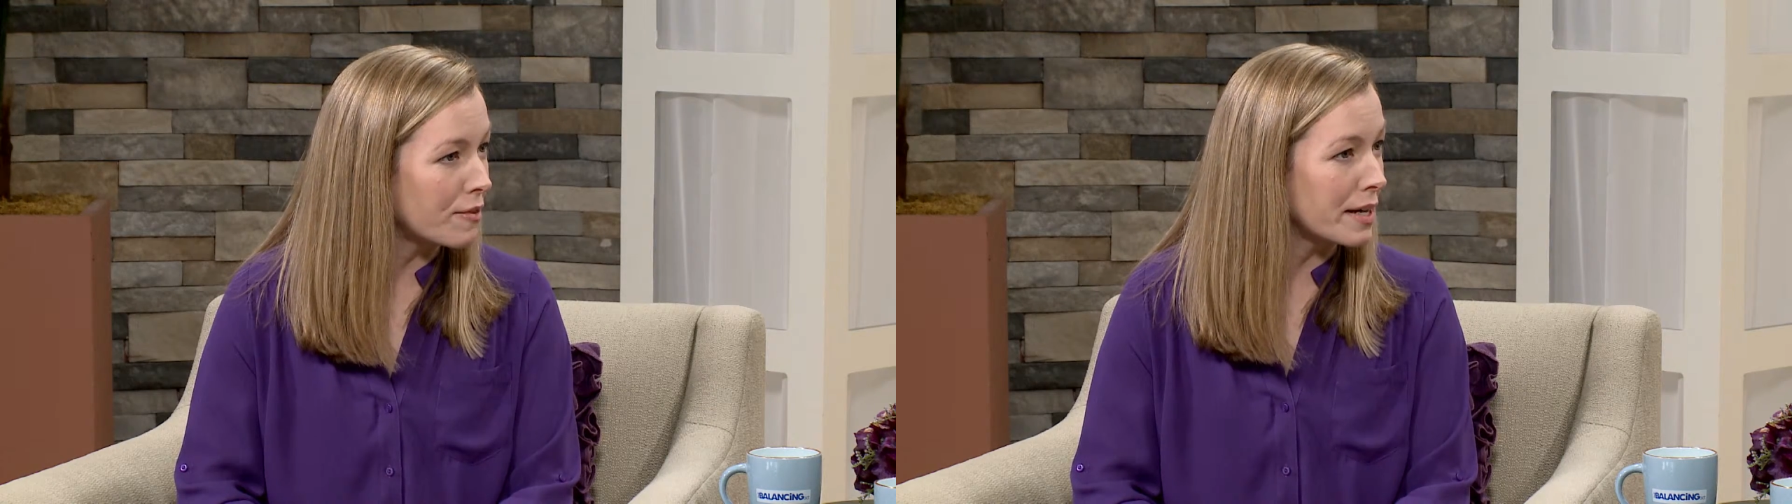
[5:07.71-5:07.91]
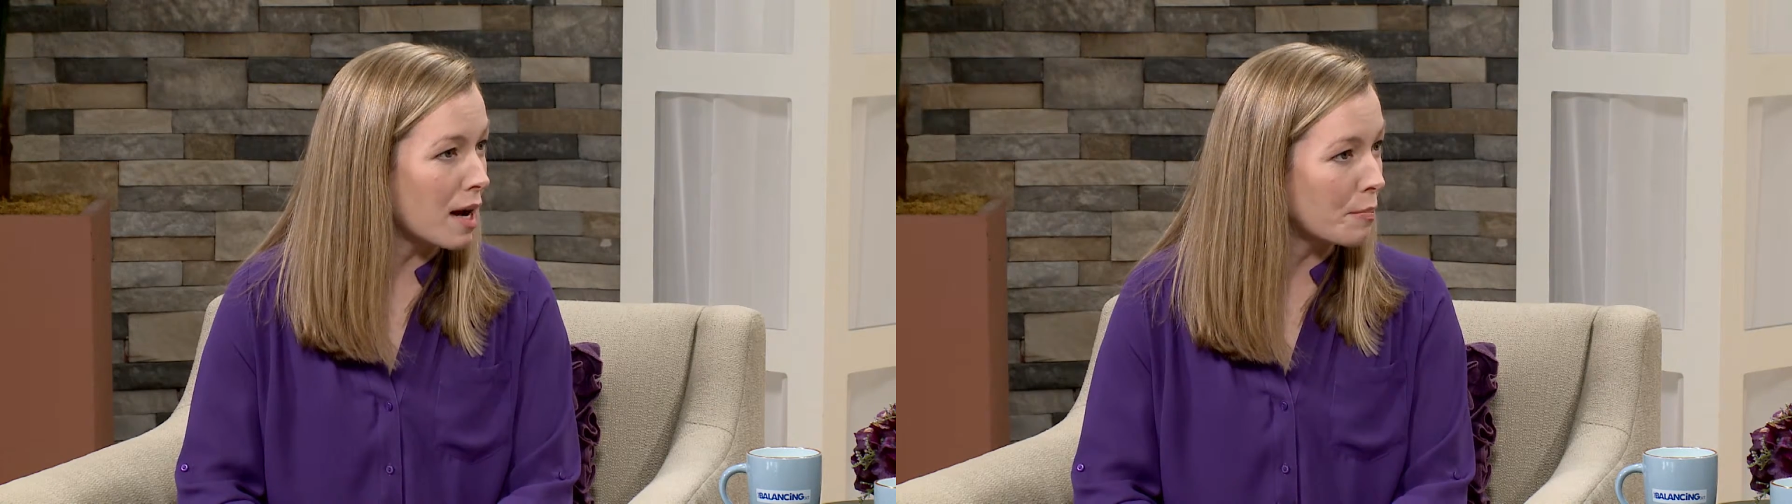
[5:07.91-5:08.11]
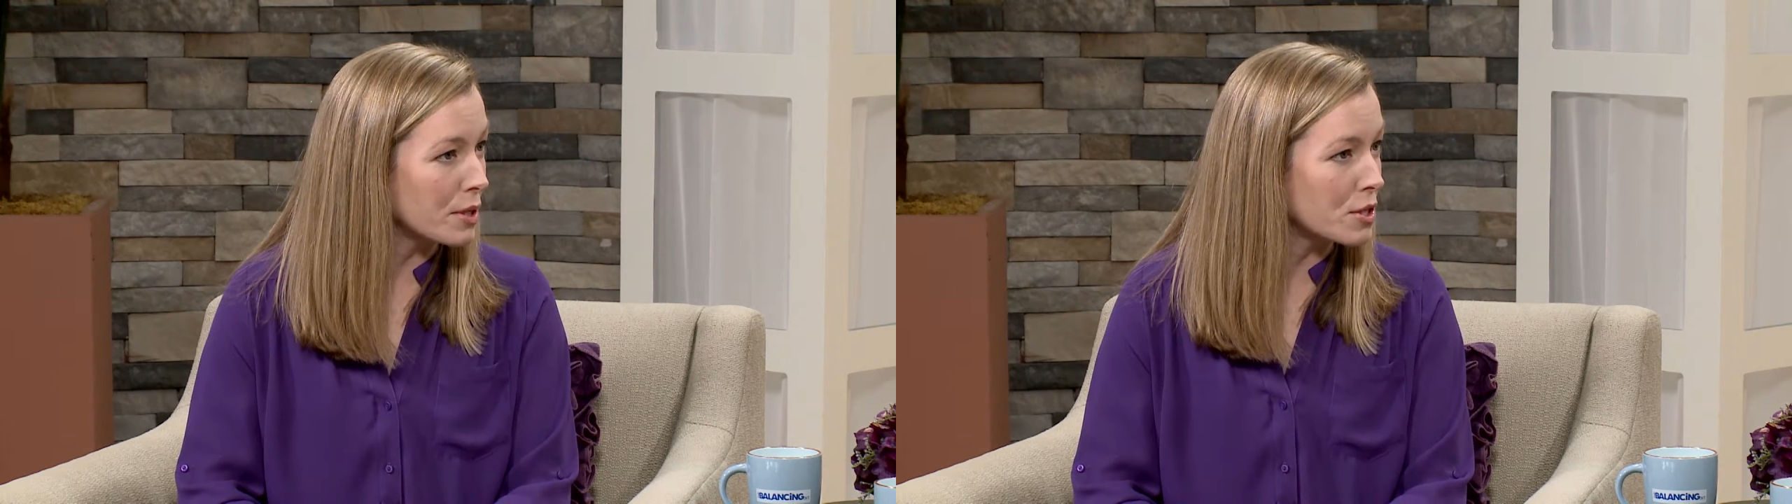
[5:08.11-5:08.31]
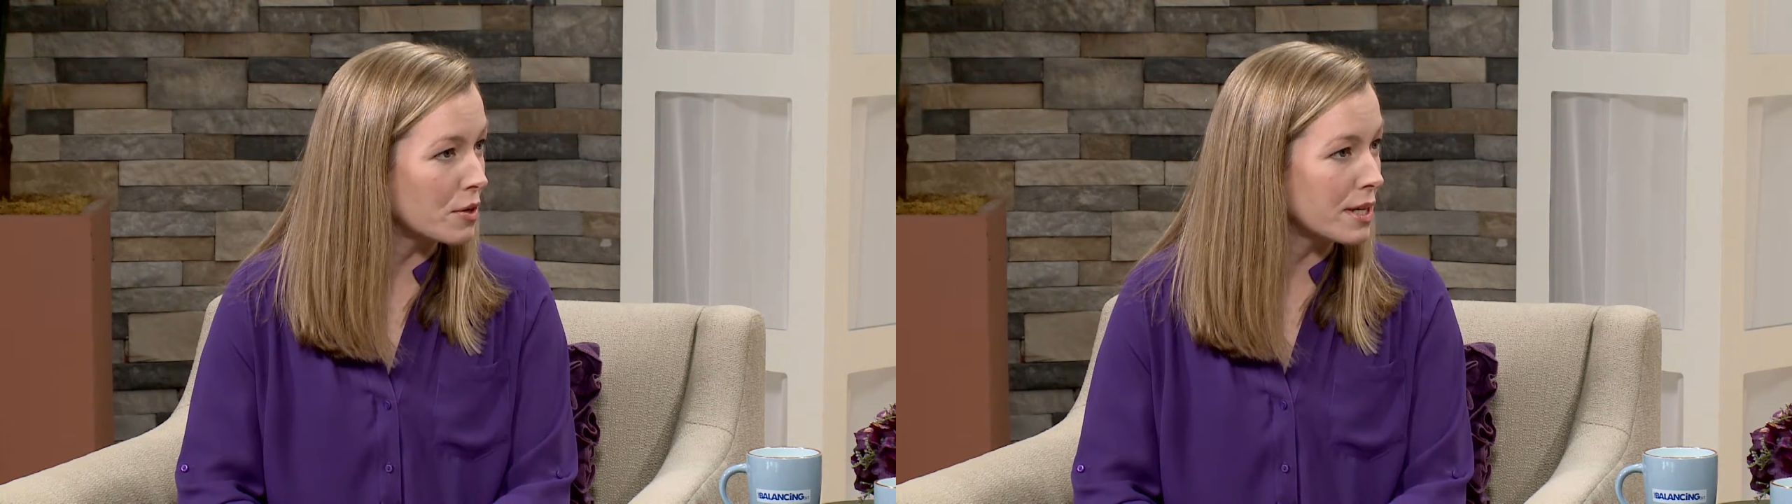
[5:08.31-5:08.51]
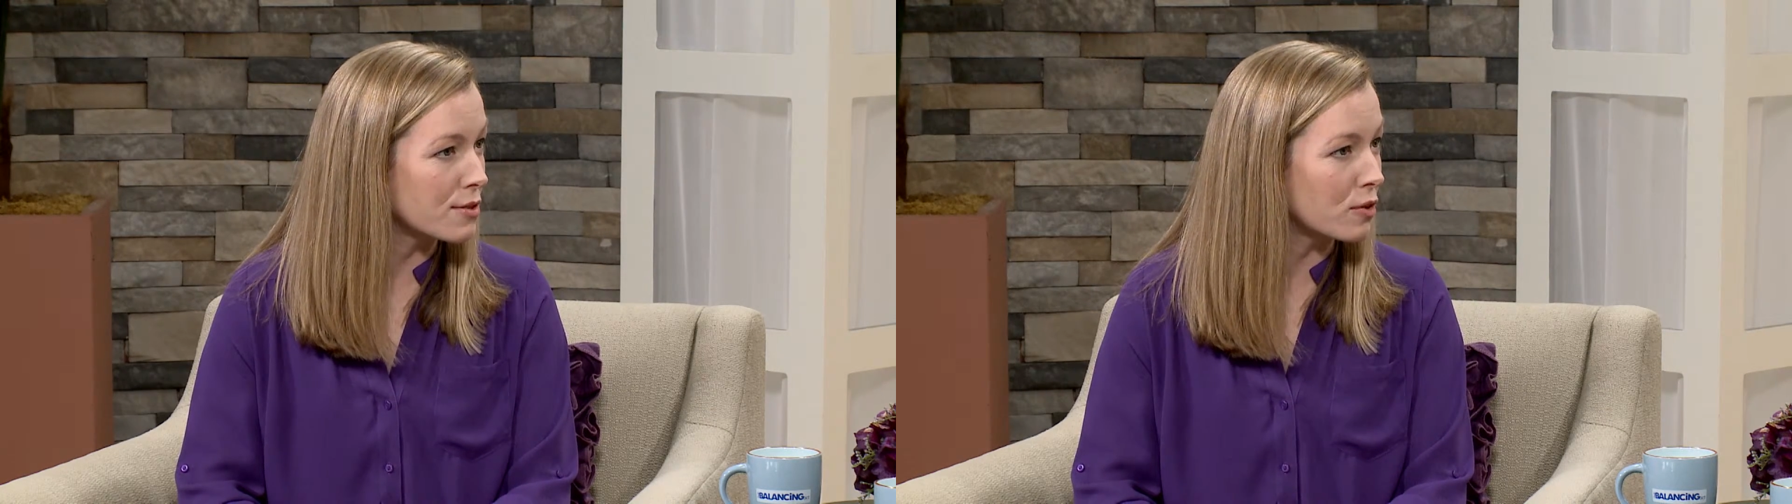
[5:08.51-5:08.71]
find
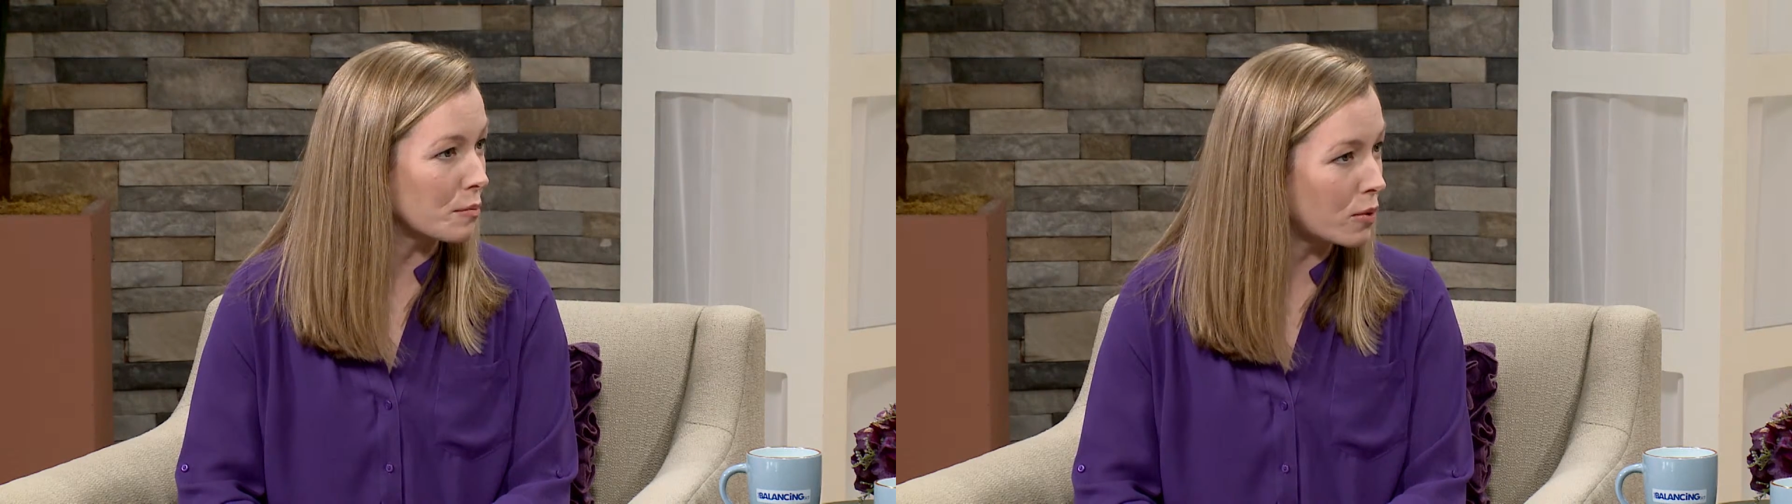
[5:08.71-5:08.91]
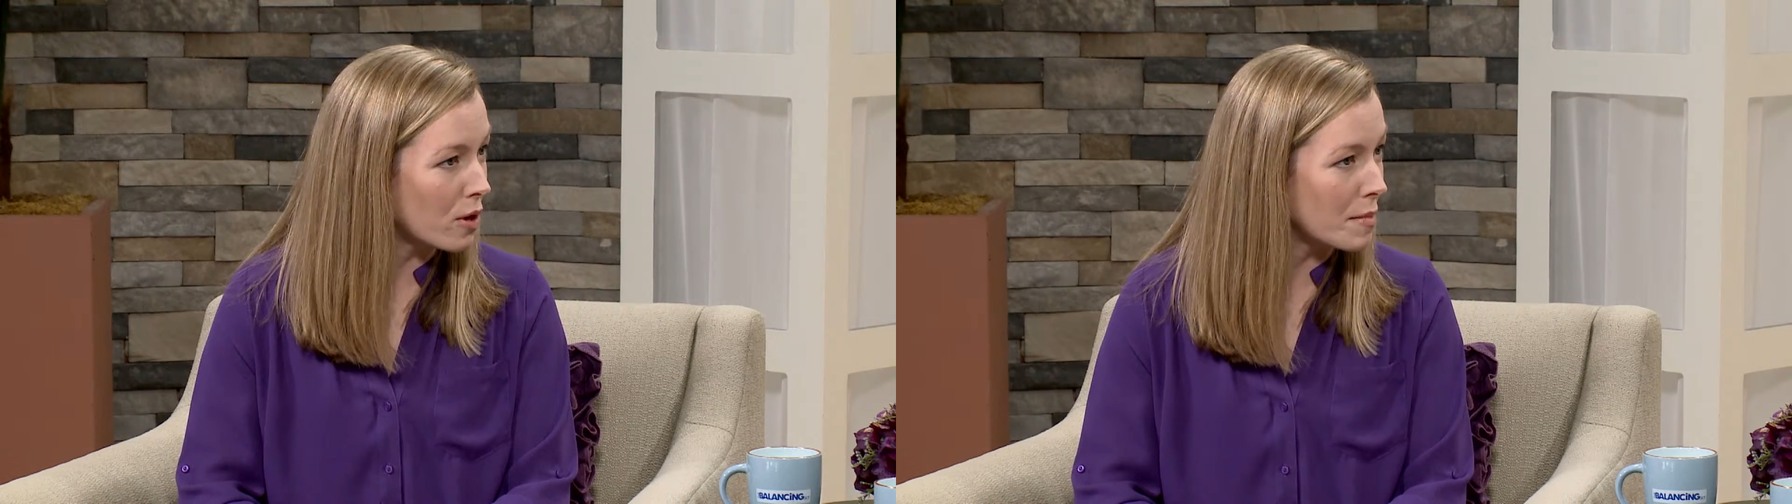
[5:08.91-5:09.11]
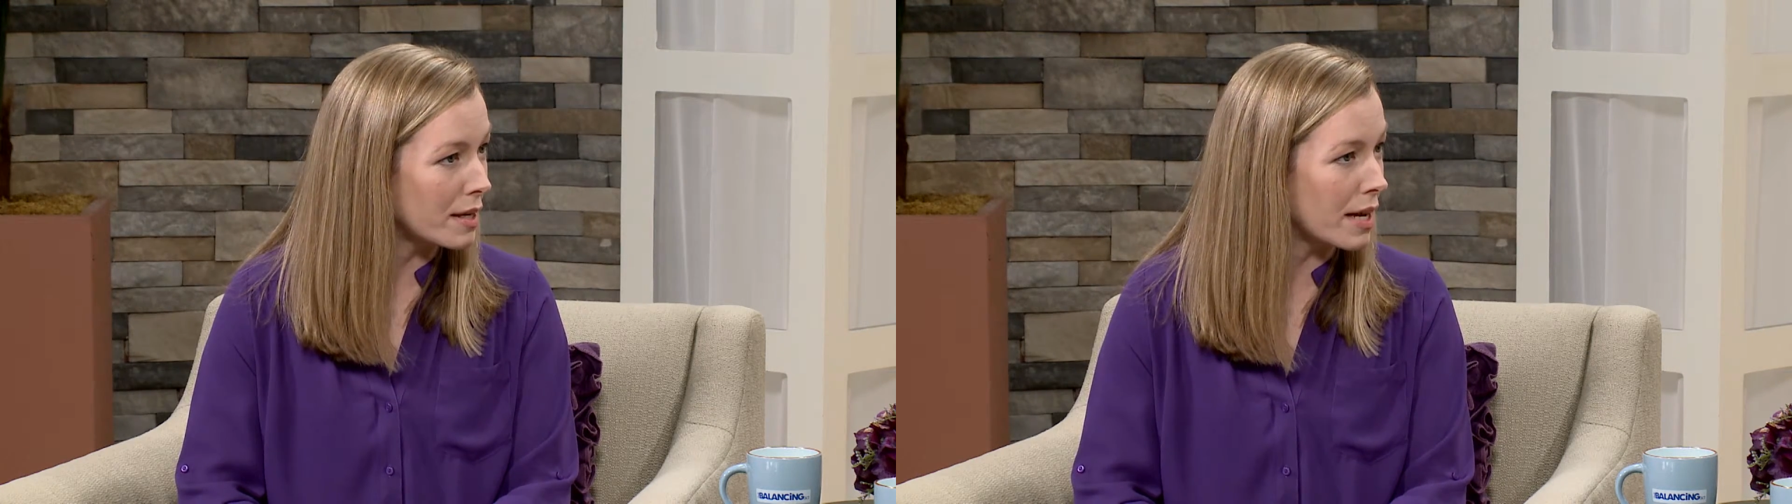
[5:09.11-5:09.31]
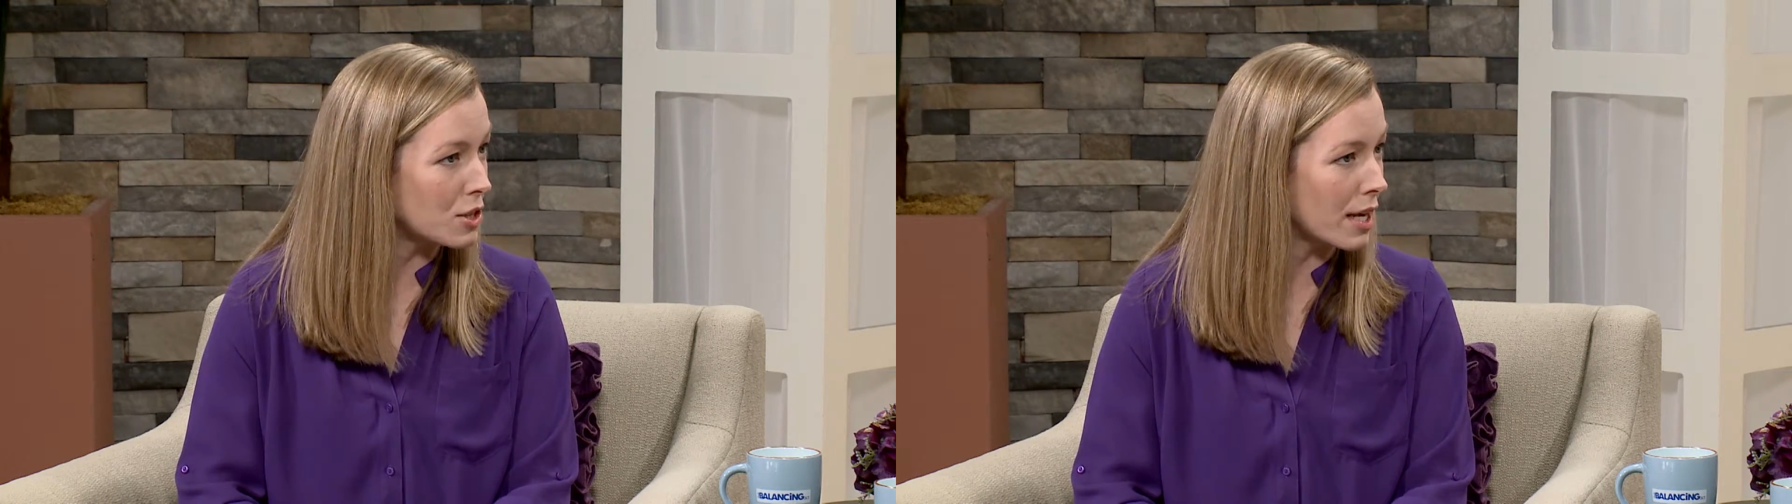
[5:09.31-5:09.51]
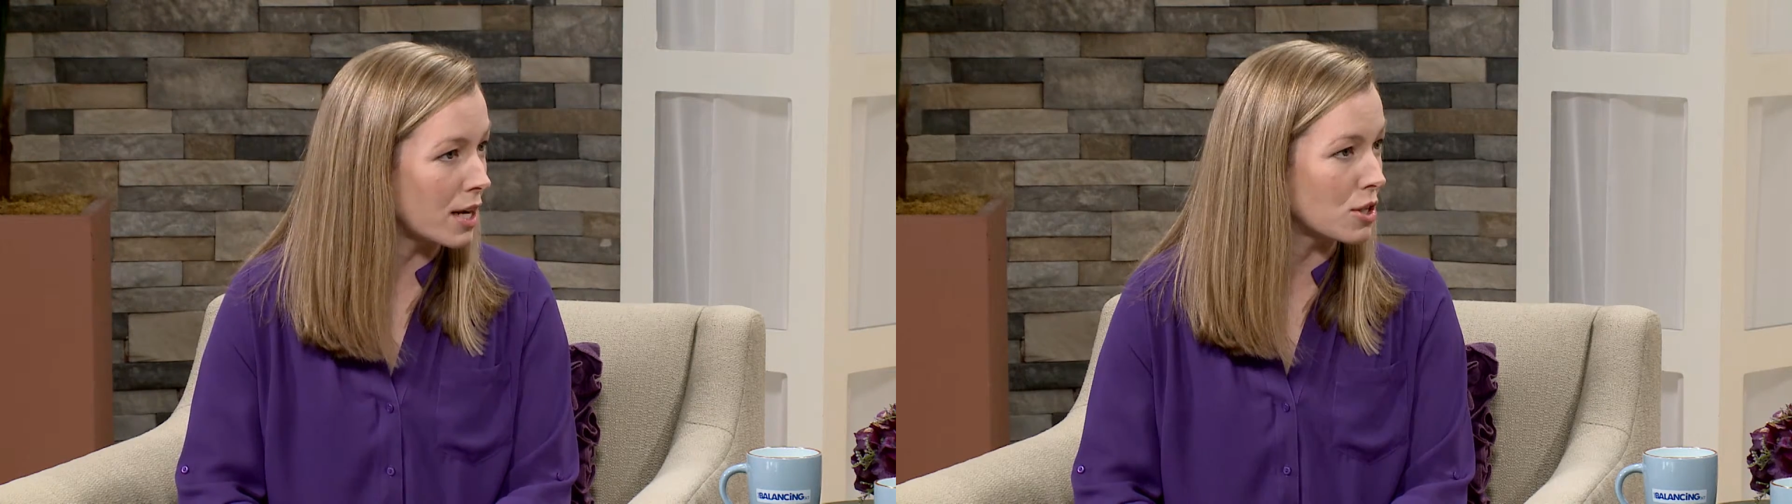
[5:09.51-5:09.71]
opportunities for employment,
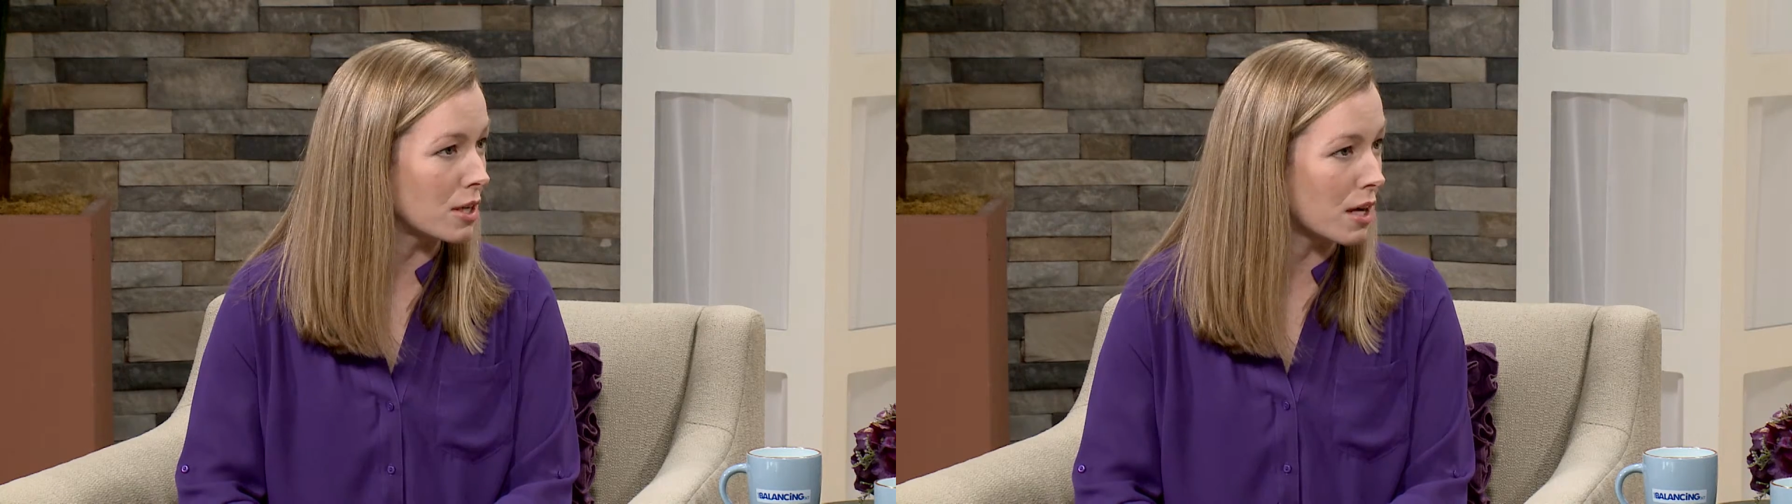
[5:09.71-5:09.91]
education, and